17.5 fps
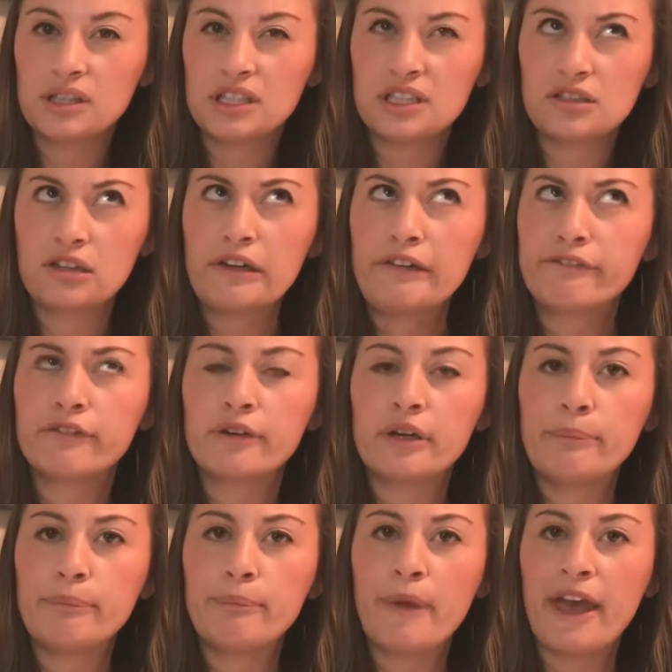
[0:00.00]
He turned 4
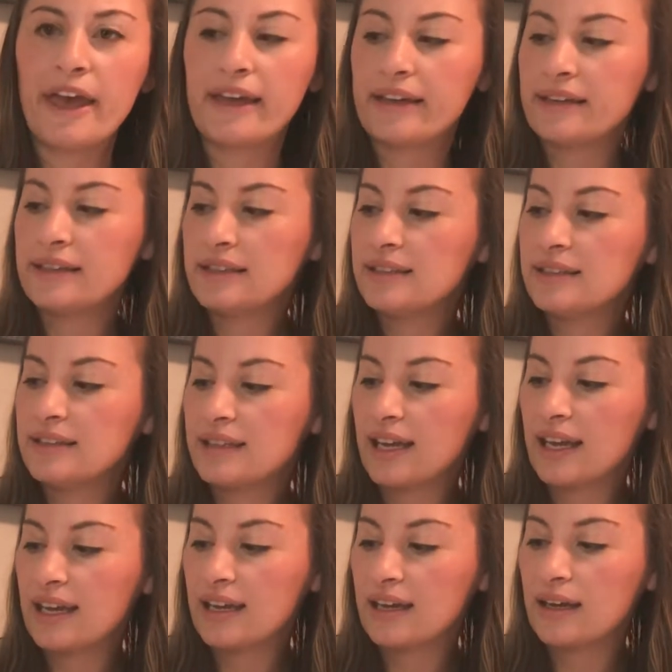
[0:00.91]
in May,
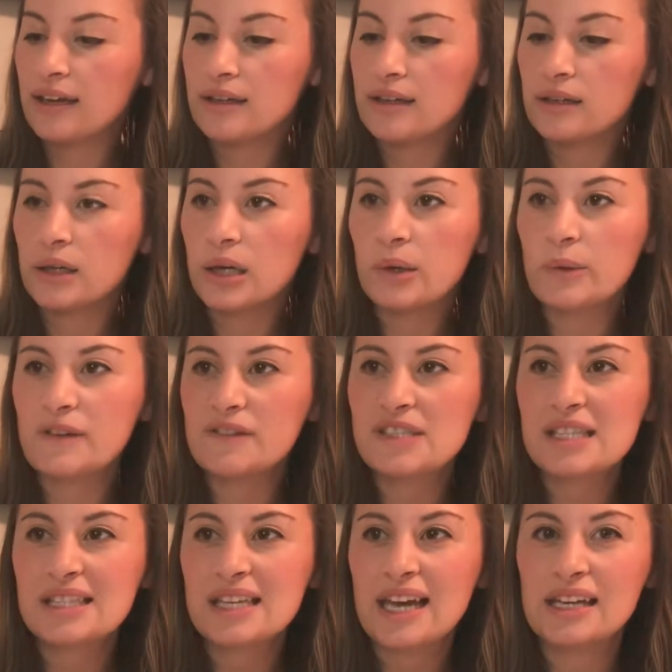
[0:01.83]
and we've
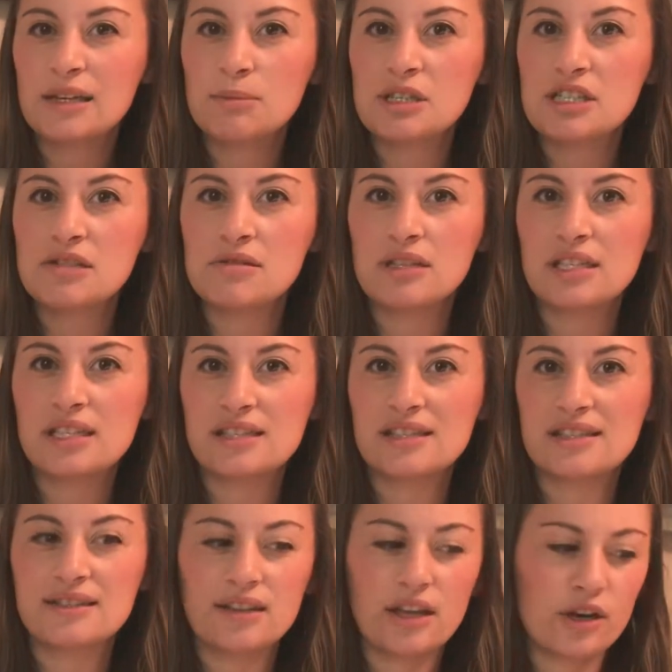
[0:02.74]
just kind of been doing it
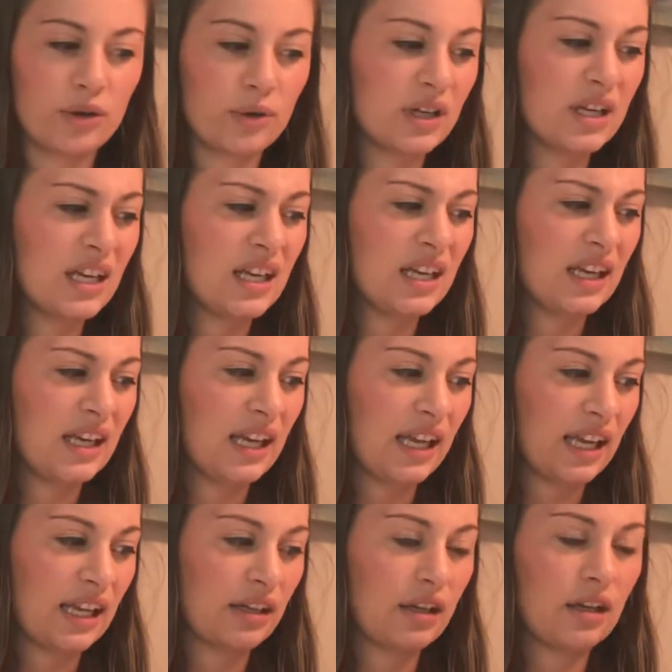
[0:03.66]
slow.
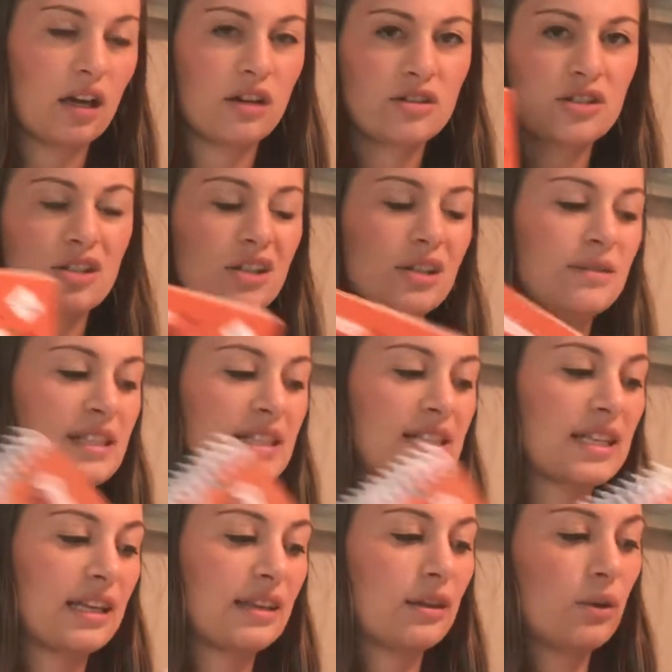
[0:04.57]
And I'll show you
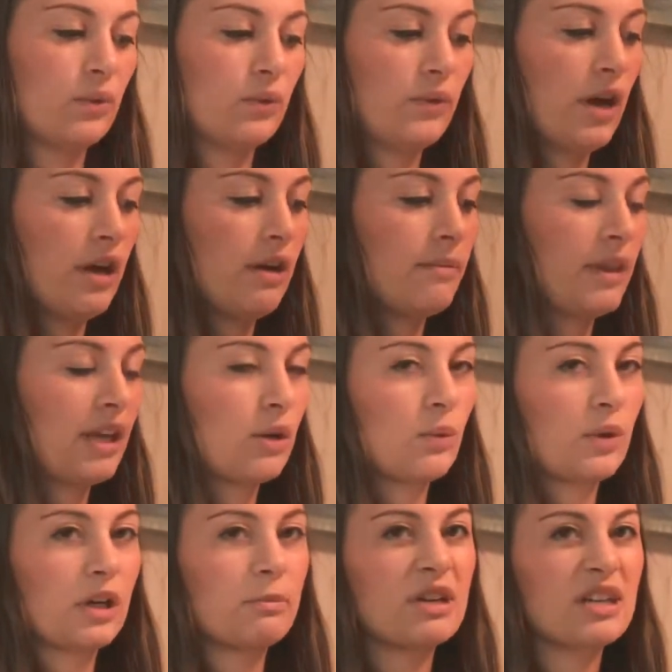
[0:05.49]
inside the like
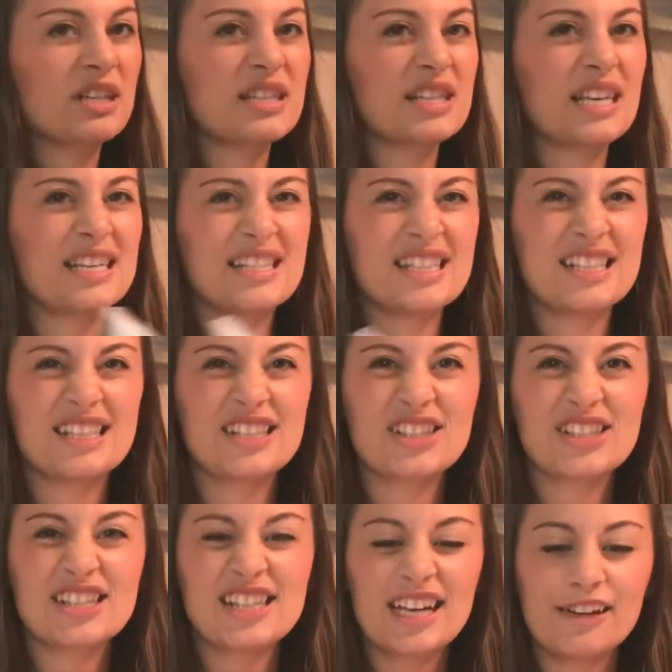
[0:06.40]
workbooks. It's
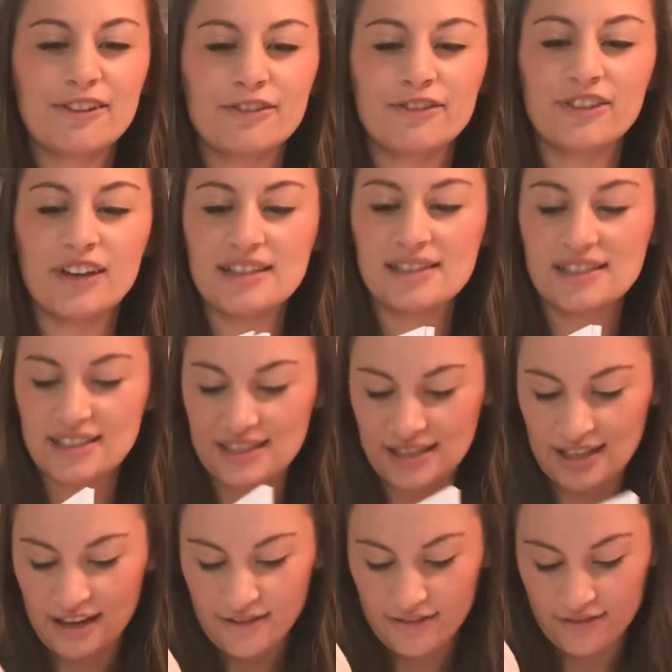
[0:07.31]
just like fun
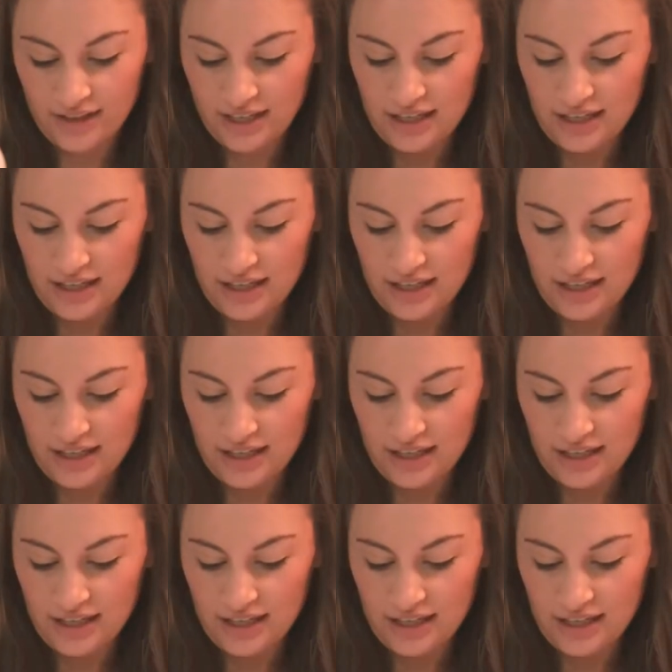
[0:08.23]
stuff.